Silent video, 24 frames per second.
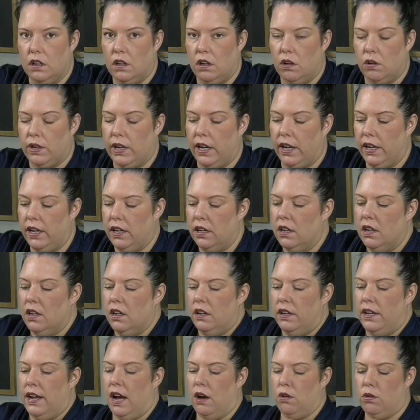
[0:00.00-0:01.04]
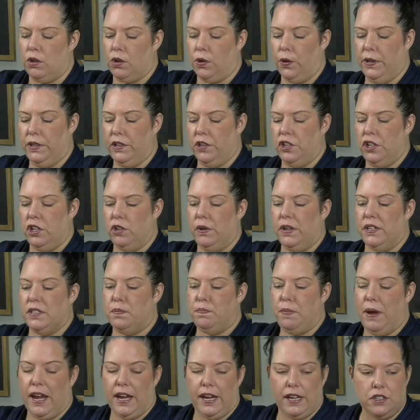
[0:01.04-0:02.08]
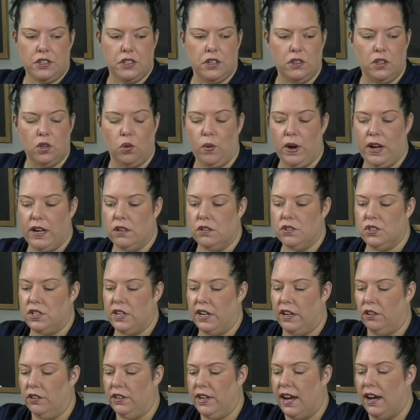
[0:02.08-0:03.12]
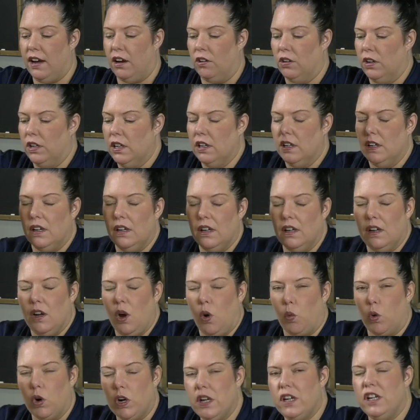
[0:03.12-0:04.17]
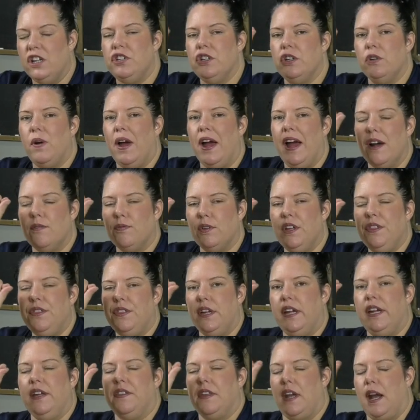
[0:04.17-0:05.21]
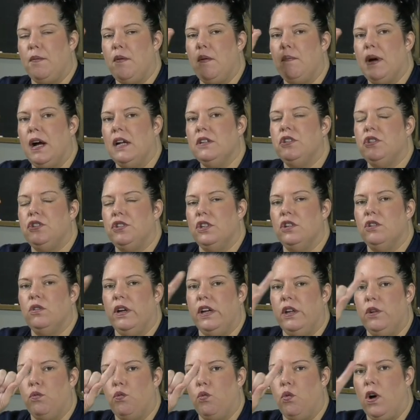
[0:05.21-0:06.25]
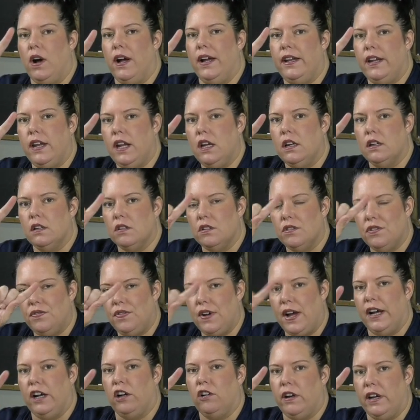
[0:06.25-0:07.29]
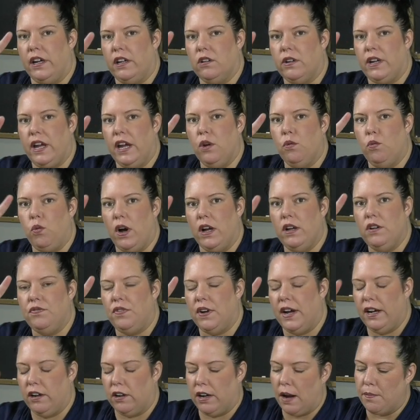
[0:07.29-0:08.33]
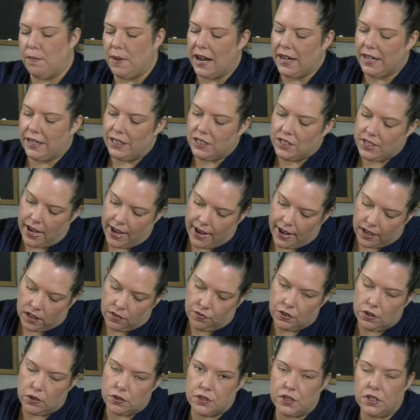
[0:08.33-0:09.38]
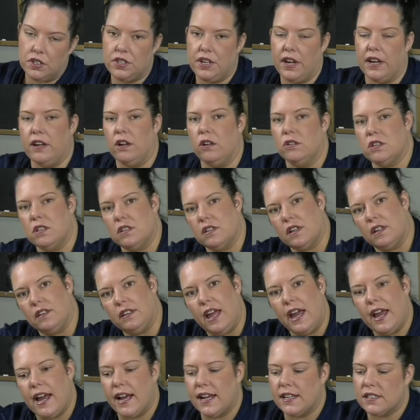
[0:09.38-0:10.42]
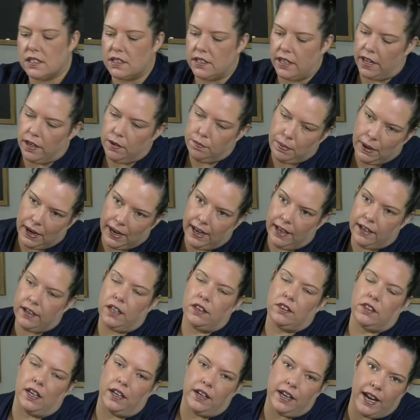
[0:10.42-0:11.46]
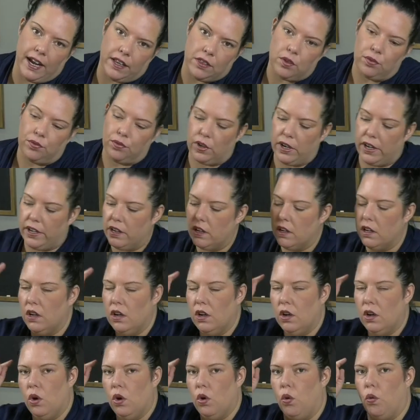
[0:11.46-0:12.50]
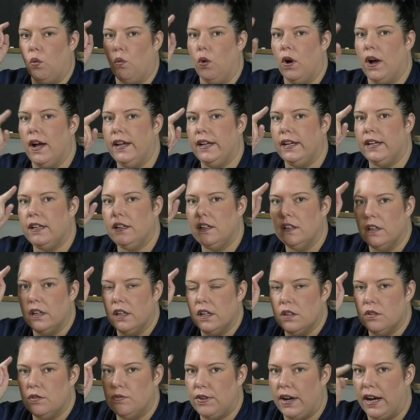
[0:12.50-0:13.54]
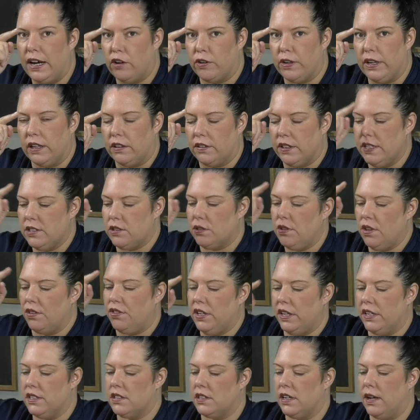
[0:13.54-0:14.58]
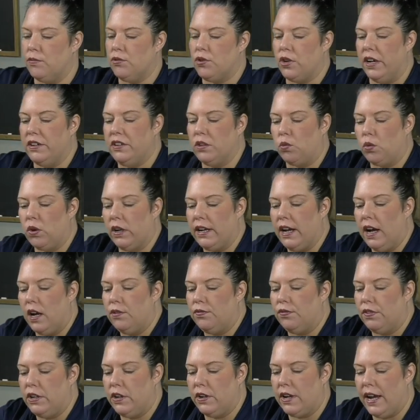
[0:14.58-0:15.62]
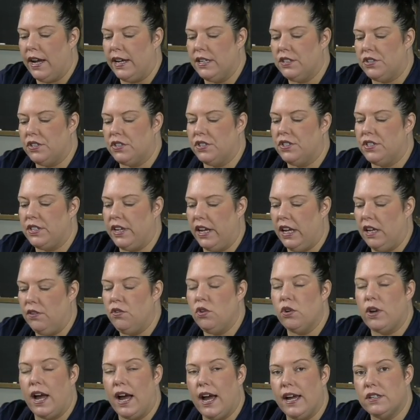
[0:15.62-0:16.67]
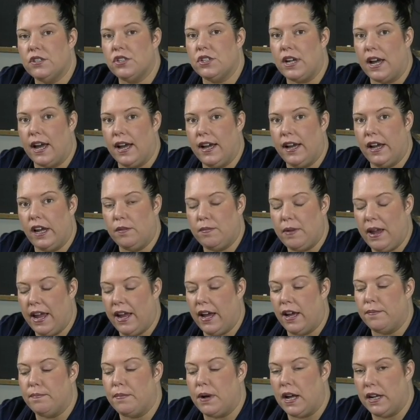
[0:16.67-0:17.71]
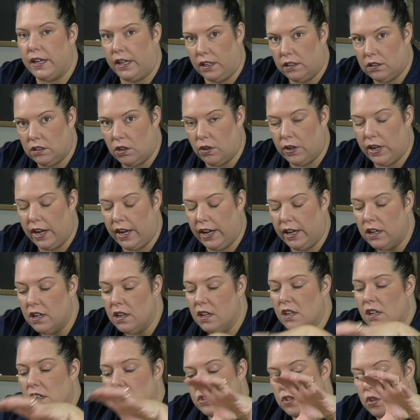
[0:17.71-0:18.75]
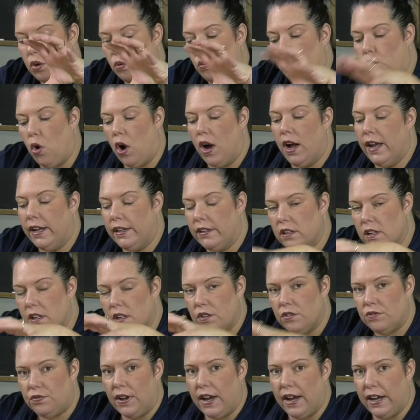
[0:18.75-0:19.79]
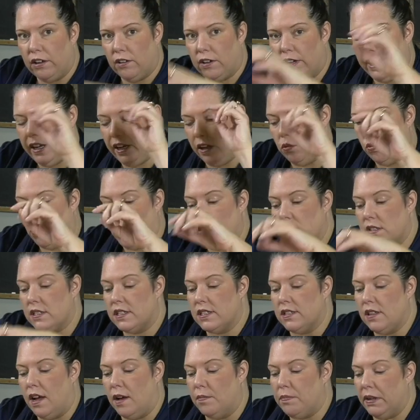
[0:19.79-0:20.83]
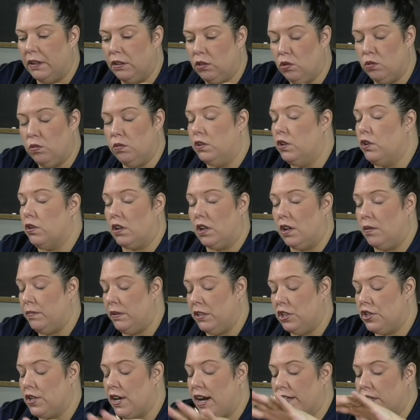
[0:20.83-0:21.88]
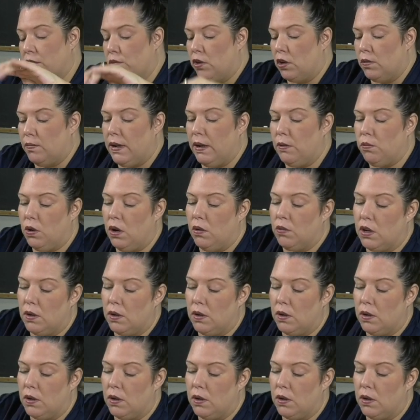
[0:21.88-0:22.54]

Okay, now what we're going to do is paint the whale's tail. Now, we're going to do everything that I'm about to do in one firing. Okay, one firing. I'm not going to tack fuse the tail to the glass, then paint it, then add the frit. One firing. These are the things that I'm trying to work out for you guys to save you guys time and money. Okay, so one firing and one slump, and you're going to be shocked at what